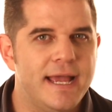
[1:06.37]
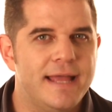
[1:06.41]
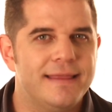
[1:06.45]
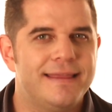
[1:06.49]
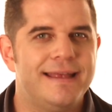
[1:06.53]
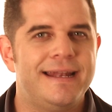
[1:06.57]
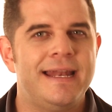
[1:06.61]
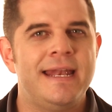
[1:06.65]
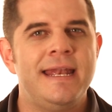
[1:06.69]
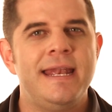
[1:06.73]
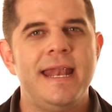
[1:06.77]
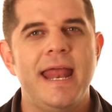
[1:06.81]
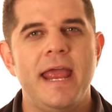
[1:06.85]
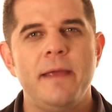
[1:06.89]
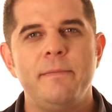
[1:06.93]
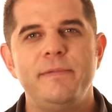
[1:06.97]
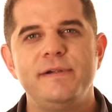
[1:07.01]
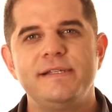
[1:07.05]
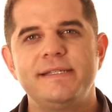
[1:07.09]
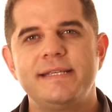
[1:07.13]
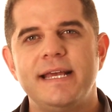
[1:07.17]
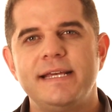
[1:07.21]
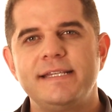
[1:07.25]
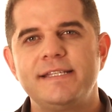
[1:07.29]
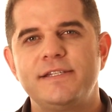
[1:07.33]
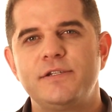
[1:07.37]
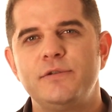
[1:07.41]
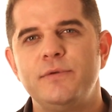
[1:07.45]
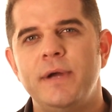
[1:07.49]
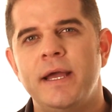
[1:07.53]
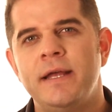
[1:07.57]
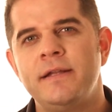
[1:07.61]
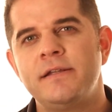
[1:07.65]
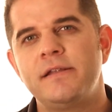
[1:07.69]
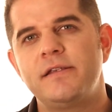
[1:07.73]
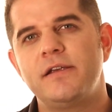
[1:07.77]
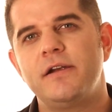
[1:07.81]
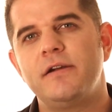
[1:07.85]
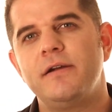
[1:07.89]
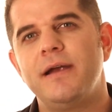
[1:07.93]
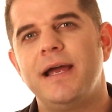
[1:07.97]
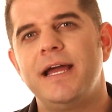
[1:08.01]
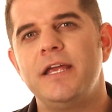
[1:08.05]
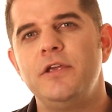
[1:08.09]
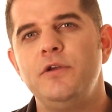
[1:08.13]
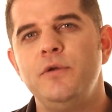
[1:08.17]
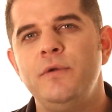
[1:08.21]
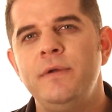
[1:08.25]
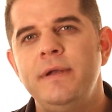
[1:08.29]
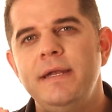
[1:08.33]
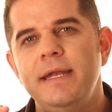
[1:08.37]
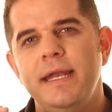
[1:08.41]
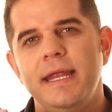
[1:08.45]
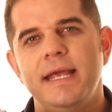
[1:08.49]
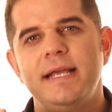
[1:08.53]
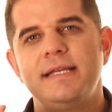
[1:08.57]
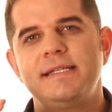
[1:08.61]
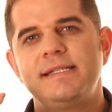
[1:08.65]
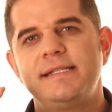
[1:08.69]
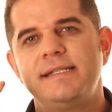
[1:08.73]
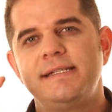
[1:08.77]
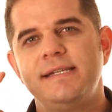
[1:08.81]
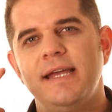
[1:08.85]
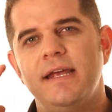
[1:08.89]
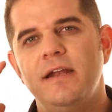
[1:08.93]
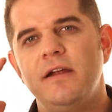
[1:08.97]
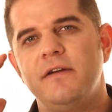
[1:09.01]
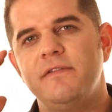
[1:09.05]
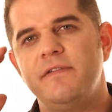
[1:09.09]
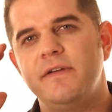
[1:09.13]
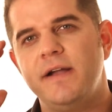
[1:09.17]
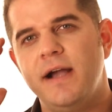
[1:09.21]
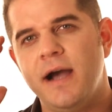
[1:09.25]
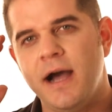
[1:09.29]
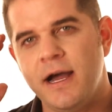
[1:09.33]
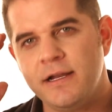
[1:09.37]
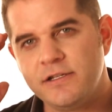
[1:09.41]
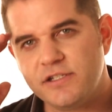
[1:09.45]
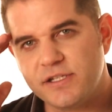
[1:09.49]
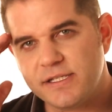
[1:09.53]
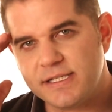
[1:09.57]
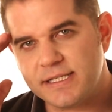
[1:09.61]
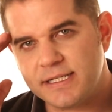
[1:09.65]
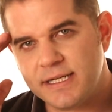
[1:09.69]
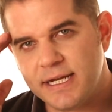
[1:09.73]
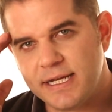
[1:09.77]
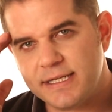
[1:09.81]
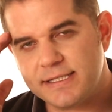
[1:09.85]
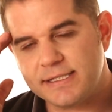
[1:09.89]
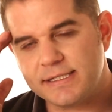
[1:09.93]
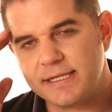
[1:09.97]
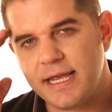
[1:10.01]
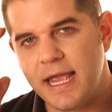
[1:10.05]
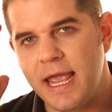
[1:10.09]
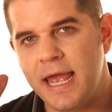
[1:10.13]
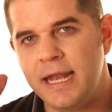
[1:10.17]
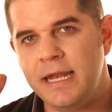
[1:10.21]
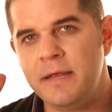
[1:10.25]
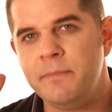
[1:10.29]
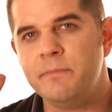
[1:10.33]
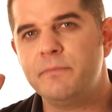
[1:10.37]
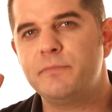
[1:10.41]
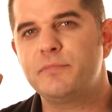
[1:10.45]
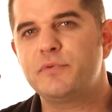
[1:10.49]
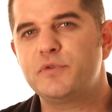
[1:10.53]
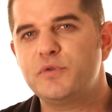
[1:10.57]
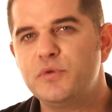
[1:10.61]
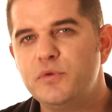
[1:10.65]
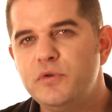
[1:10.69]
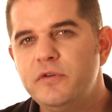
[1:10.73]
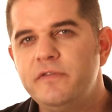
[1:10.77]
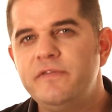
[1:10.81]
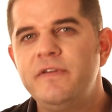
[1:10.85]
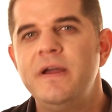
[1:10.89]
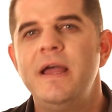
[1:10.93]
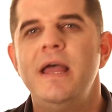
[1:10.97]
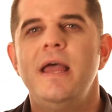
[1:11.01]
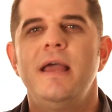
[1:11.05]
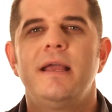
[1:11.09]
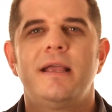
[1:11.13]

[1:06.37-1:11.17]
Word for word: that enables us to enter a unique state of consciousness and improve